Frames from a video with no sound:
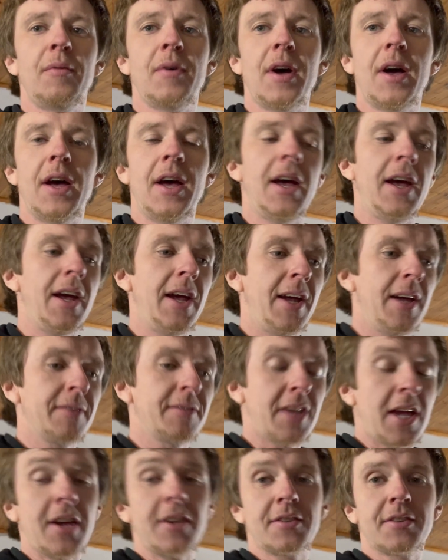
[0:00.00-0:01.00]

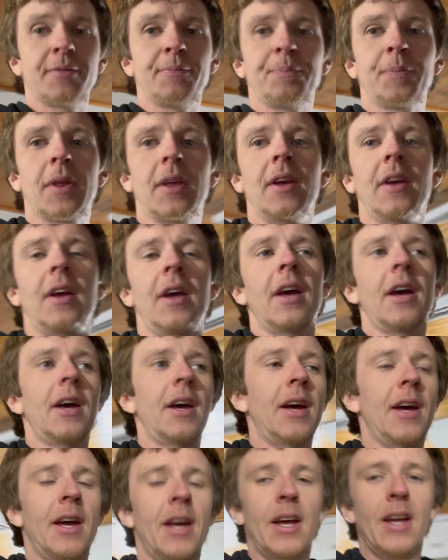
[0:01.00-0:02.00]
kit.
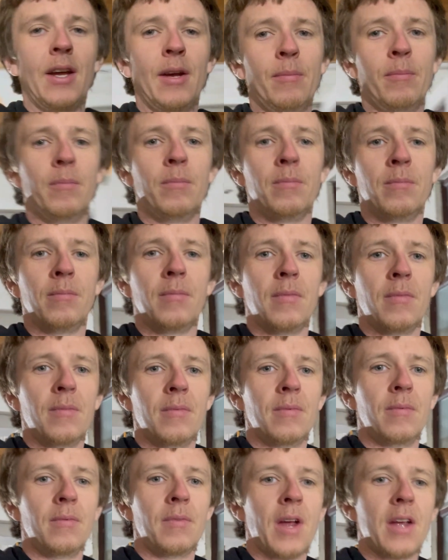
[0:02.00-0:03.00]

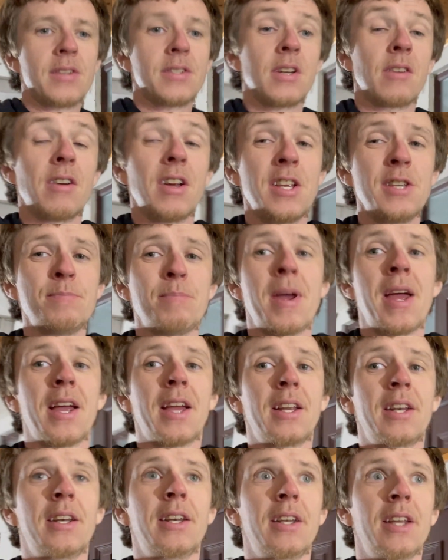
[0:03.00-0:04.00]
SD Aero is
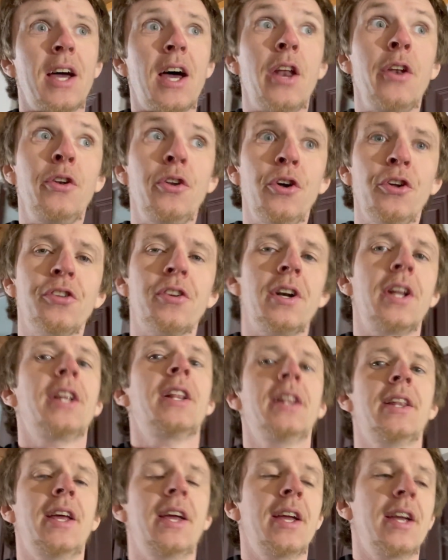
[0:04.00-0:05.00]
making another
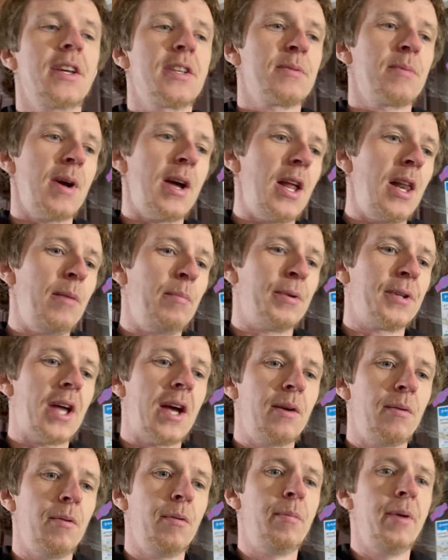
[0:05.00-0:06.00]
little thing as well, but
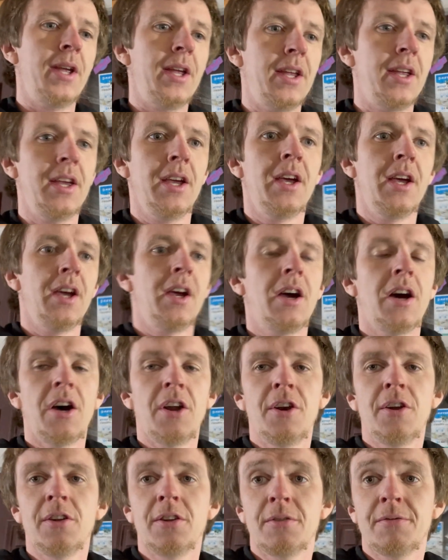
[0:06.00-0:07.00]
that will be
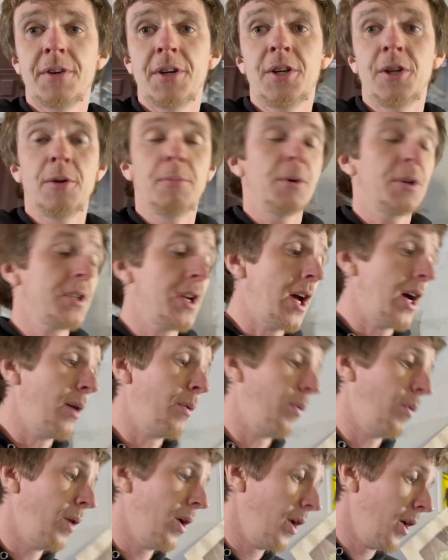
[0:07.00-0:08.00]
on another video. But
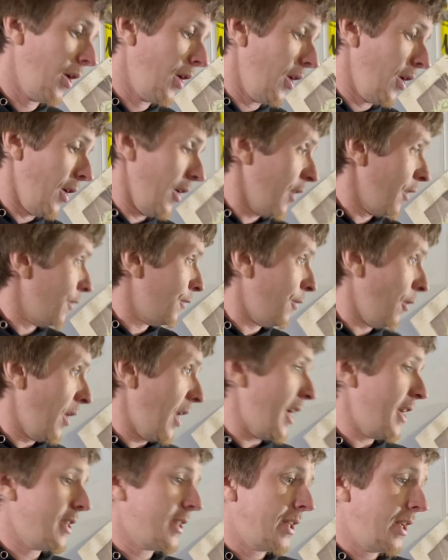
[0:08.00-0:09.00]
yeah, full
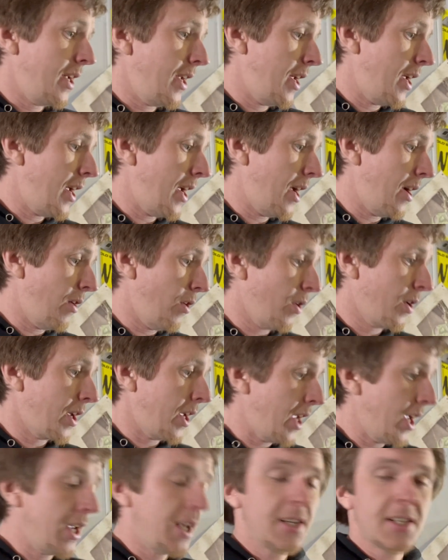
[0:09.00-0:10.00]
SD Aero
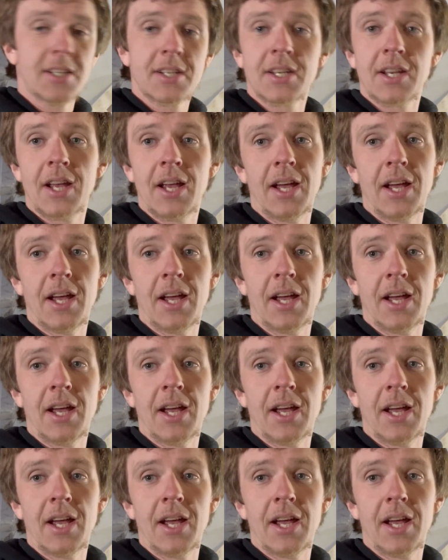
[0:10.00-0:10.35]
kit.